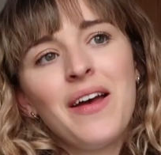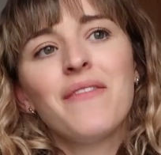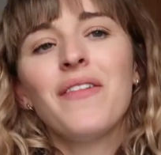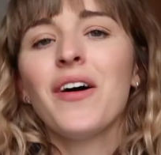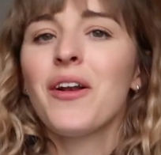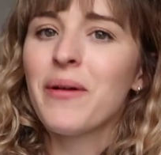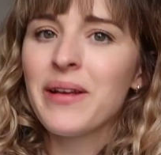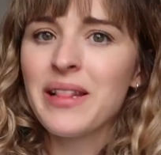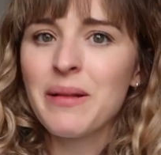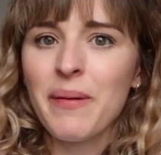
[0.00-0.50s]

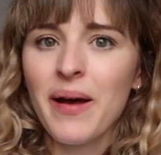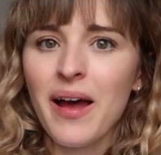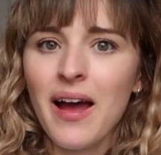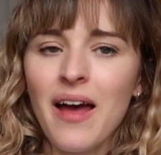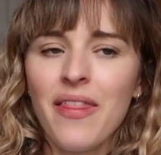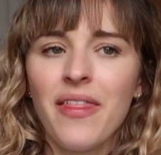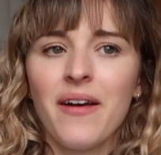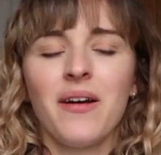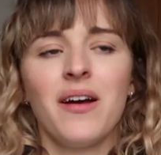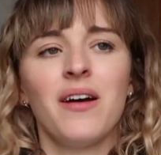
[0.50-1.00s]
Following the
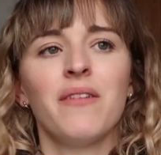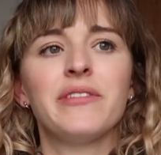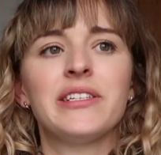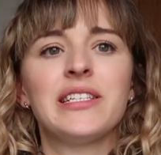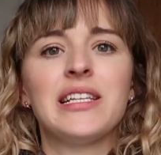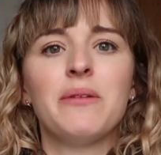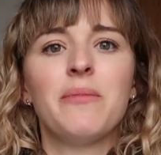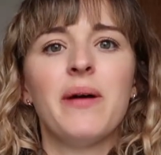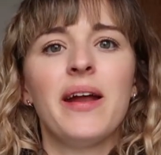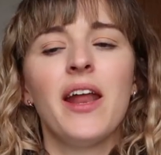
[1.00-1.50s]
birth, I
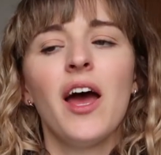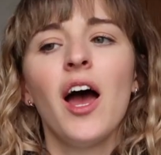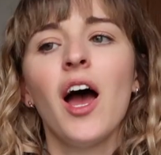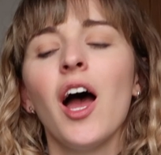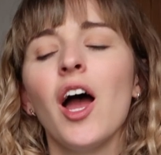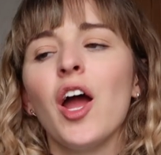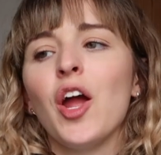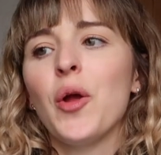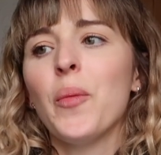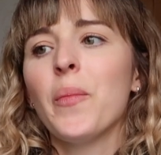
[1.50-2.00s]
obviously went
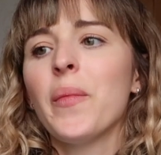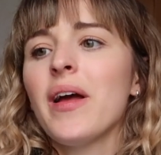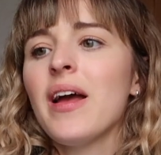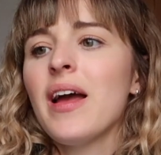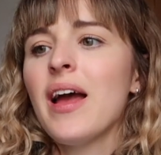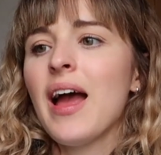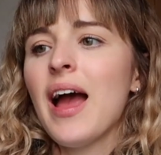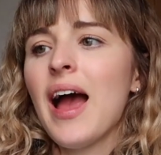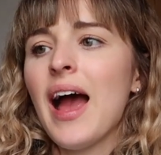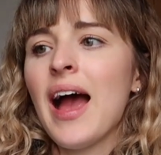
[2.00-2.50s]
home
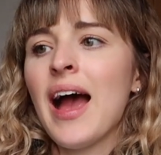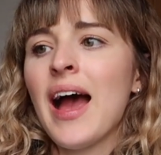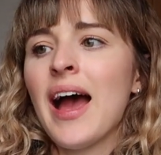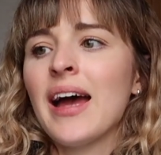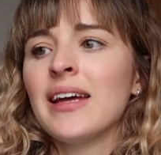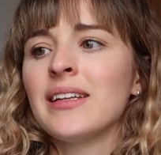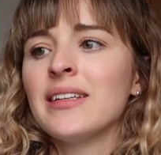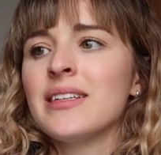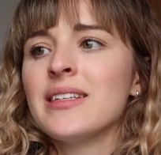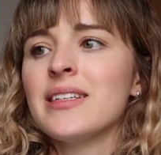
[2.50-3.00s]

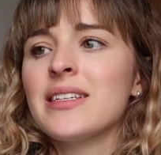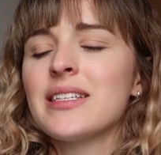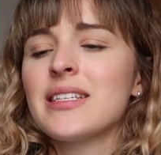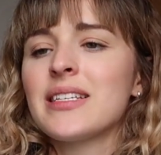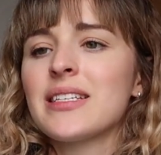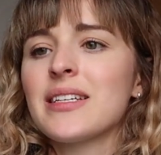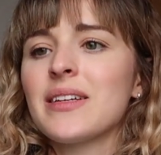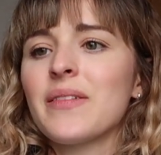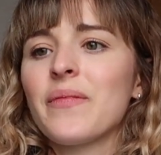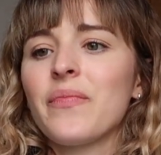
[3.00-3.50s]

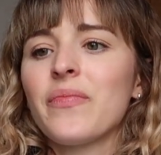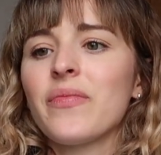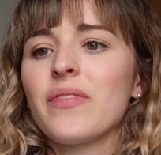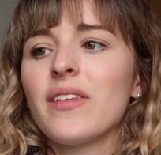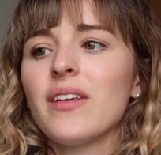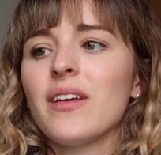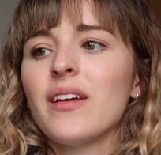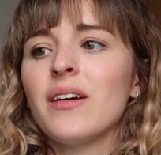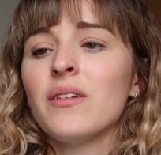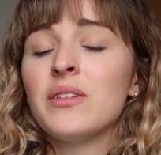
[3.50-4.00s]
and
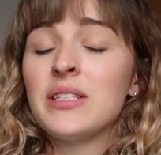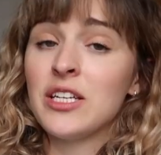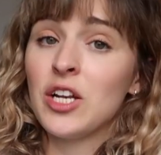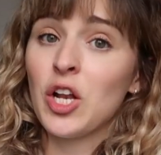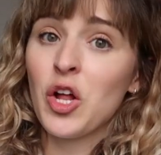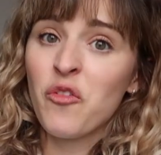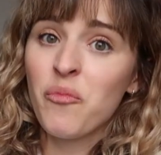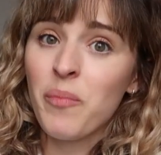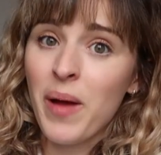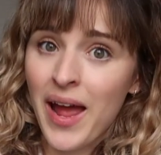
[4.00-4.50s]
I was in a
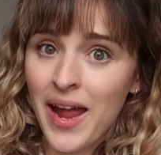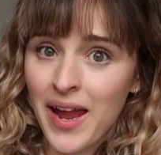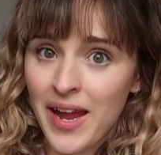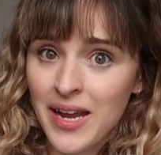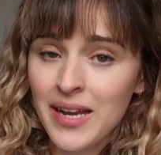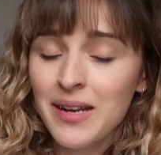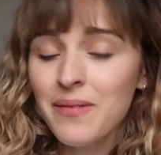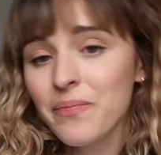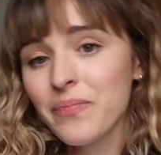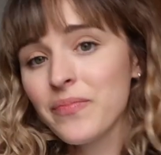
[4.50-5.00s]
lot of
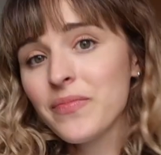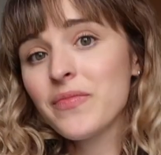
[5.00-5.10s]
pain.